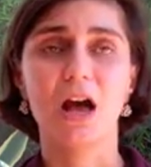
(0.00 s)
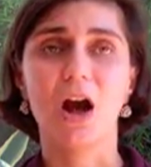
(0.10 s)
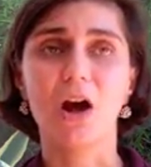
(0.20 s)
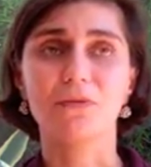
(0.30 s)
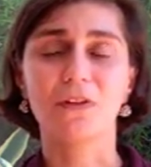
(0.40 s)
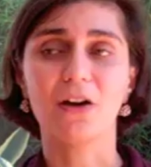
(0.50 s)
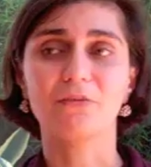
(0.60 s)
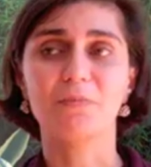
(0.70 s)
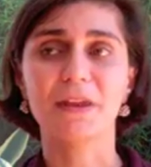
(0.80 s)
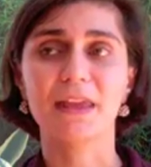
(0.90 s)

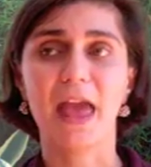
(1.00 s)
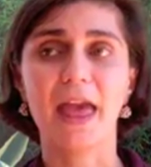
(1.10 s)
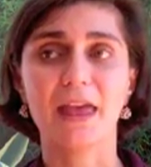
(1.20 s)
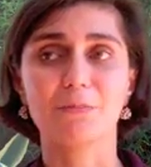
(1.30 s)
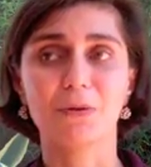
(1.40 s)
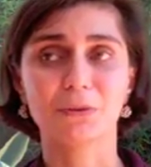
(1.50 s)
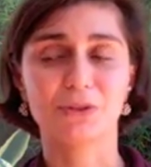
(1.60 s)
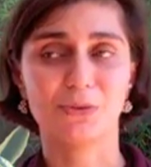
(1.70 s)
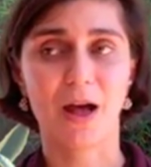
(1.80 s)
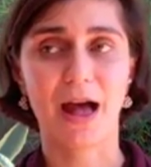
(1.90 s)
of being able
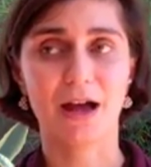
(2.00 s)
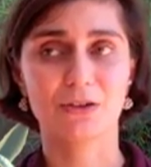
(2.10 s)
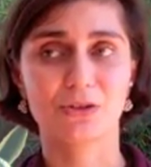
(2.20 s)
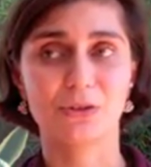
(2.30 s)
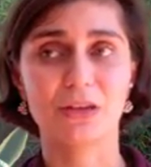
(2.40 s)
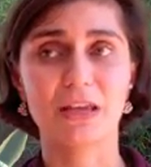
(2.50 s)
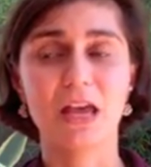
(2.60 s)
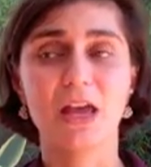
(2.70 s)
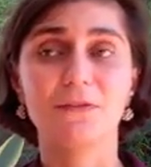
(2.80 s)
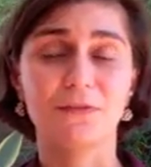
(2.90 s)
to actually
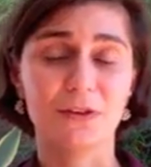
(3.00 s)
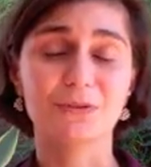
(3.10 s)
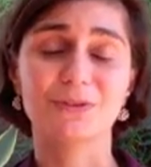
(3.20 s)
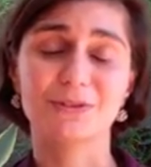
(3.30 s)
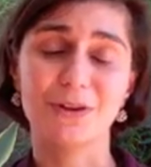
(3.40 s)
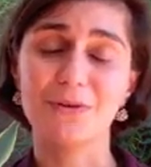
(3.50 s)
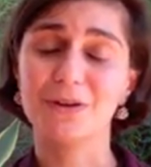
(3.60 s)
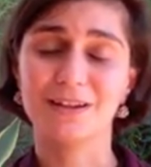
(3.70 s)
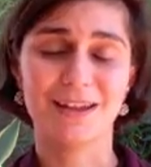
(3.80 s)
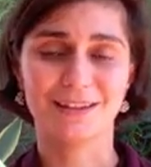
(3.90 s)
feel so
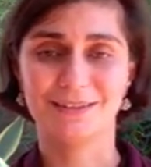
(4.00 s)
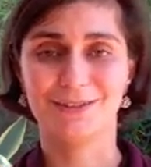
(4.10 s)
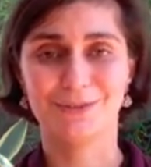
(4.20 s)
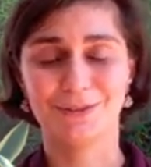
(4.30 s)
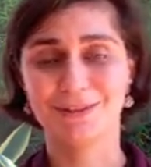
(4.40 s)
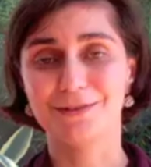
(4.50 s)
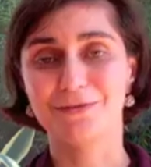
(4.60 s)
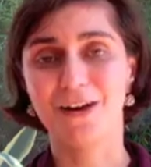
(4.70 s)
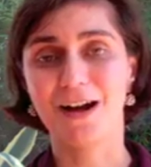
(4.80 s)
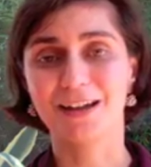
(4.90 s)
connected to the
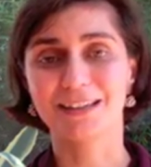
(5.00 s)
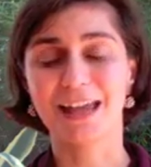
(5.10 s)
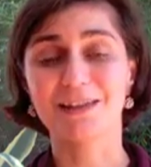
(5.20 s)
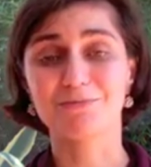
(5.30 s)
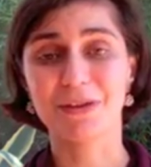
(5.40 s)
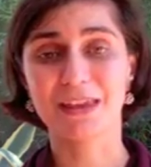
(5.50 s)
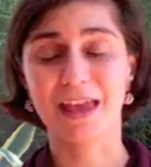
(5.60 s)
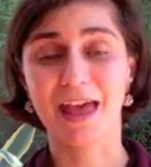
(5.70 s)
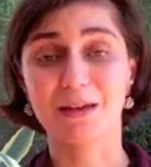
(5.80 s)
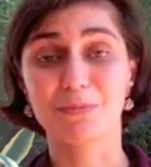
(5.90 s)
divine and
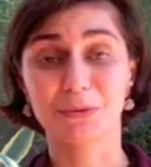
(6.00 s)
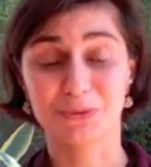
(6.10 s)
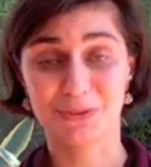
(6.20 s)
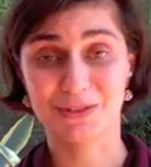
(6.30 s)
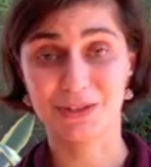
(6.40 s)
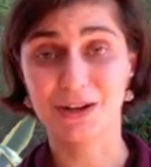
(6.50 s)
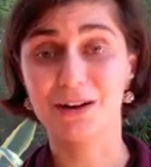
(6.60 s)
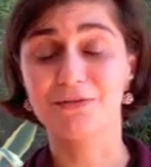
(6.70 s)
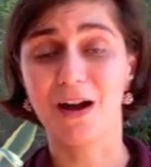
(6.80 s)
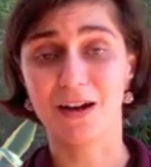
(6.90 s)
being able to
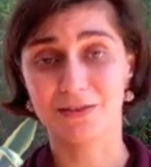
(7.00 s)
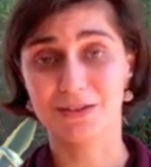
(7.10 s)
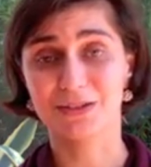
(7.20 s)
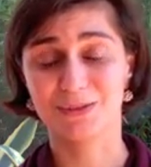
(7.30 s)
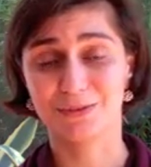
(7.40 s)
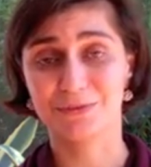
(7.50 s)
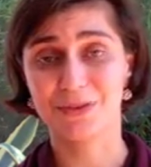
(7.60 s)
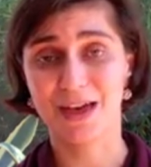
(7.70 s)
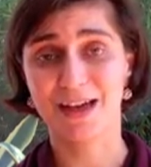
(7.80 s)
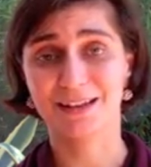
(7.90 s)
serve others through
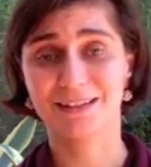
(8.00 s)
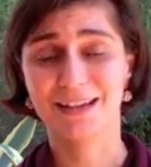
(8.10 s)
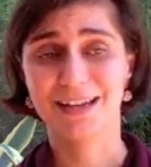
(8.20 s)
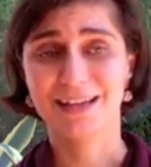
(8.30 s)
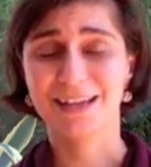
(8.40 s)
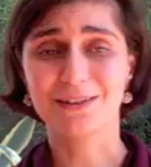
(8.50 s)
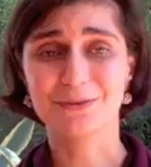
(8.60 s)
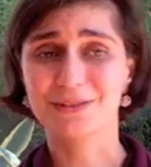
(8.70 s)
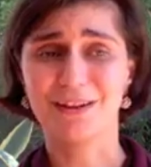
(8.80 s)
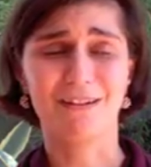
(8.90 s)
that. It
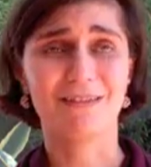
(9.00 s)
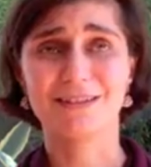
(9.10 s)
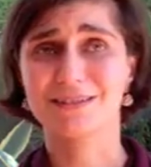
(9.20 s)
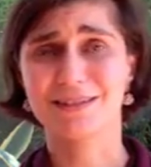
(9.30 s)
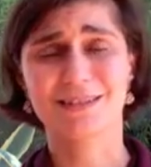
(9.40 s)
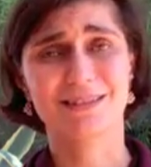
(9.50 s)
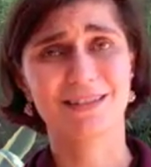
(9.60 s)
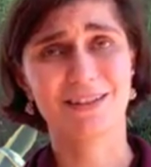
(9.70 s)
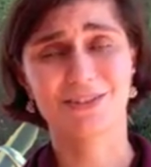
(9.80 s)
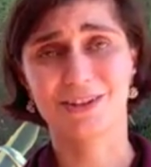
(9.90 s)
was honestly
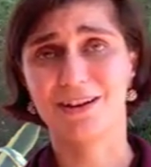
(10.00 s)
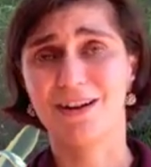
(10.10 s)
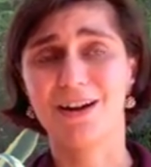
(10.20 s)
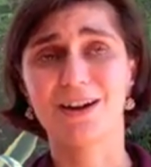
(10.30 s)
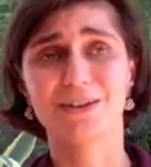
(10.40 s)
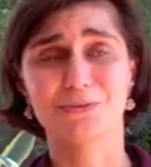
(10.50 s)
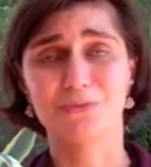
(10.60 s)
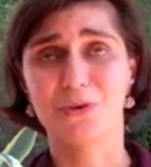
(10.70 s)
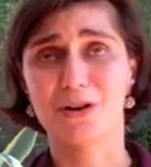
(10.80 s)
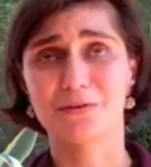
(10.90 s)
such a
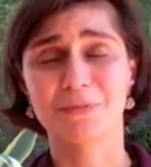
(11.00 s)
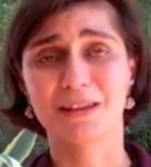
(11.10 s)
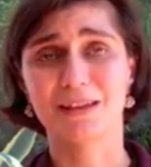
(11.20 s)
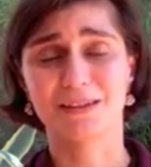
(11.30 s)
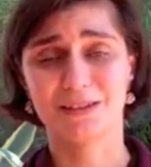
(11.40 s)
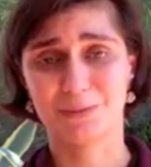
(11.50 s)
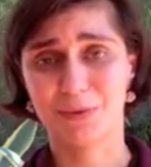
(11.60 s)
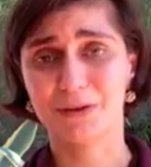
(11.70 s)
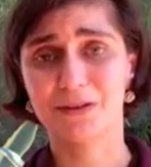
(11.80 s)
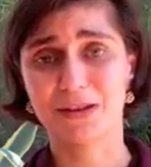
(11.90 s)
heartwarming
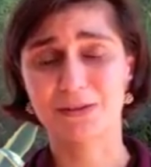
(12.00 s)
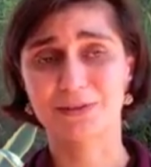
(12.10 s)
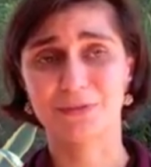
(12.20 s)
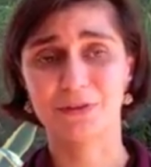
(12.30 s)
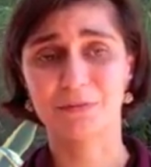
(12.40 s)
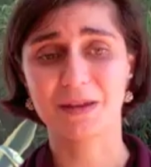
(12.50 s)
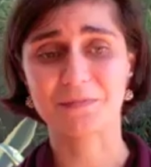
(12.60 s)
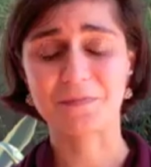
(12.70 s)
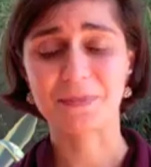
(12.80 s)
experience for me.